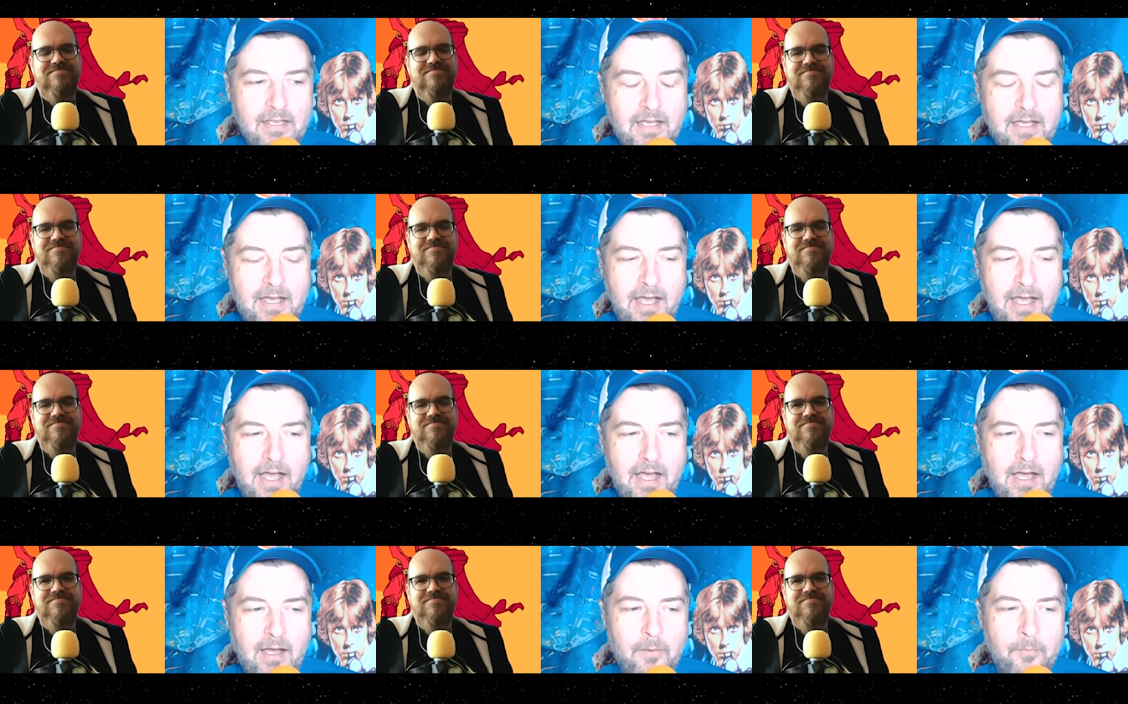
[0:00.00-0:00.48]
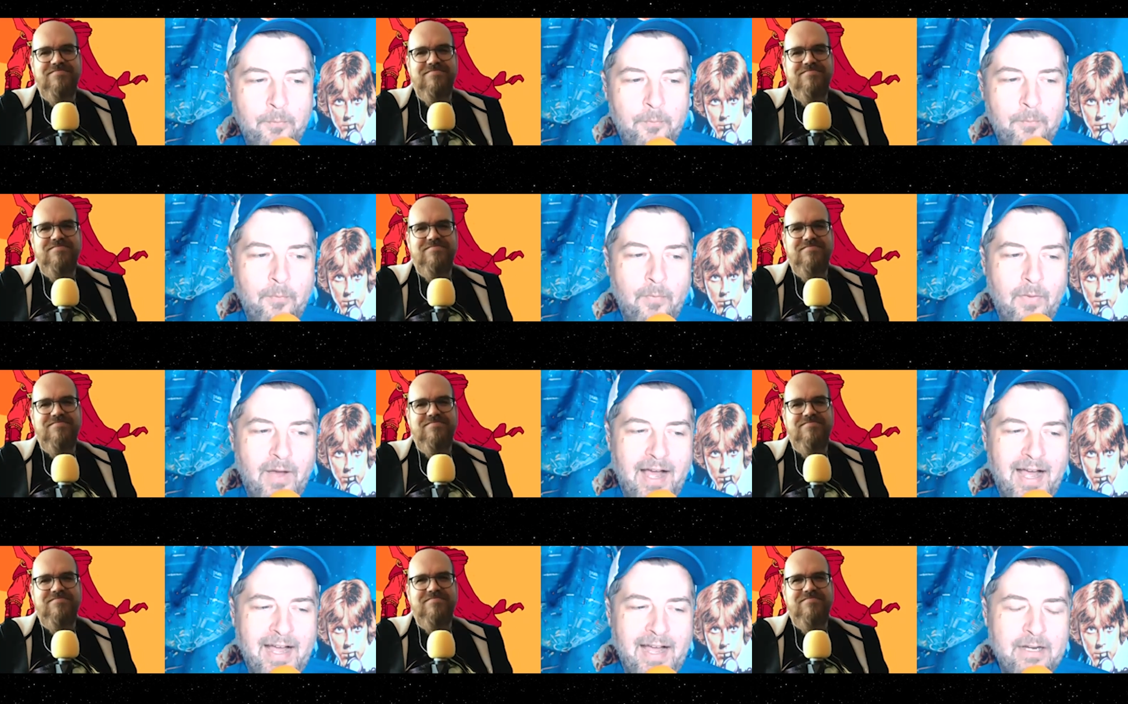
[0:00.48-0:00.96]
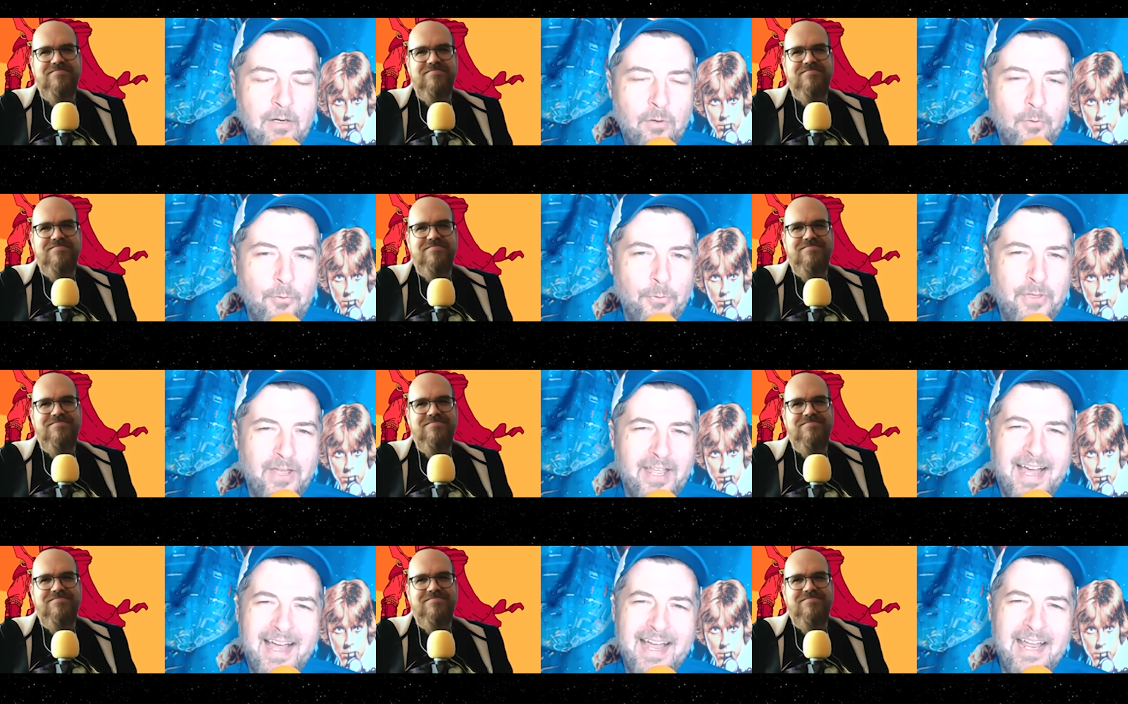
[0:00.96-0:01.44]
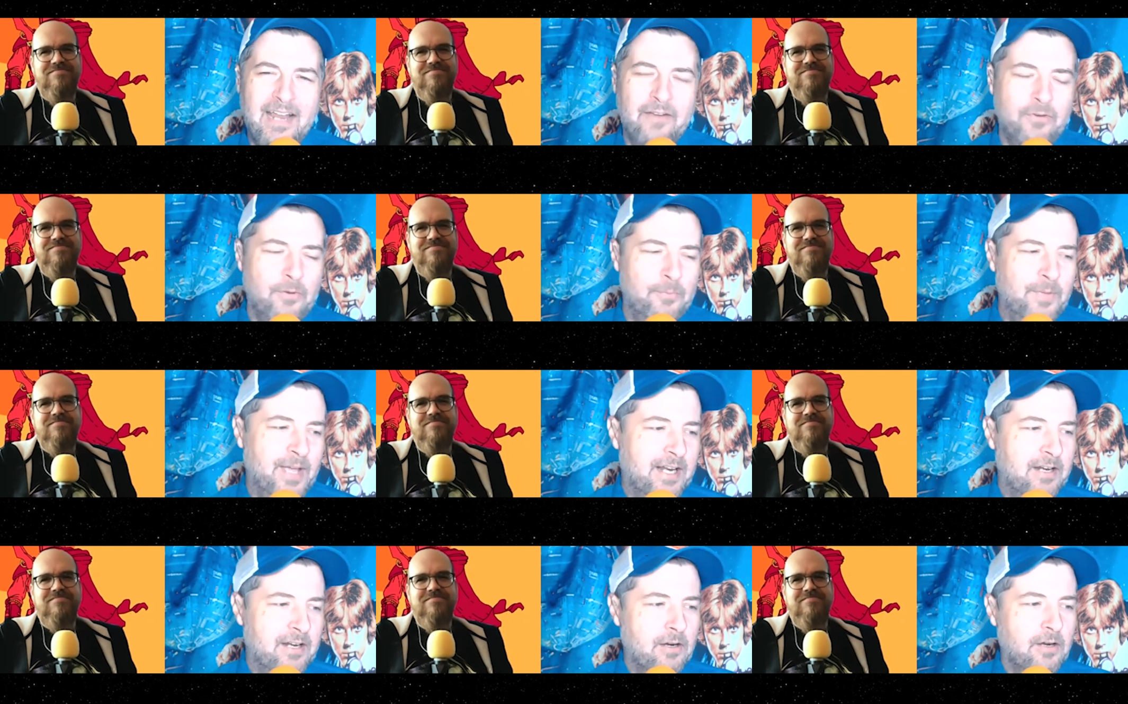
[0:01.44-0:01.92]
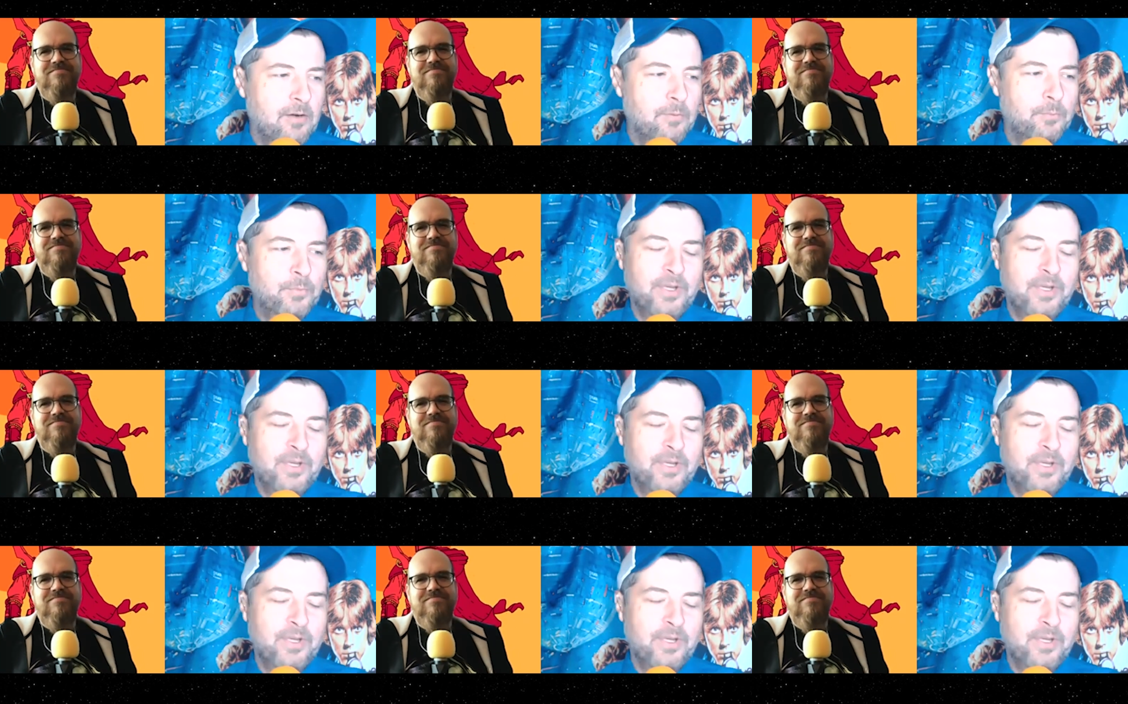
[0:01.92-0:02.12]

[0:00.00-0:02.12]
Speaker 1: um, I don't think I ever met her,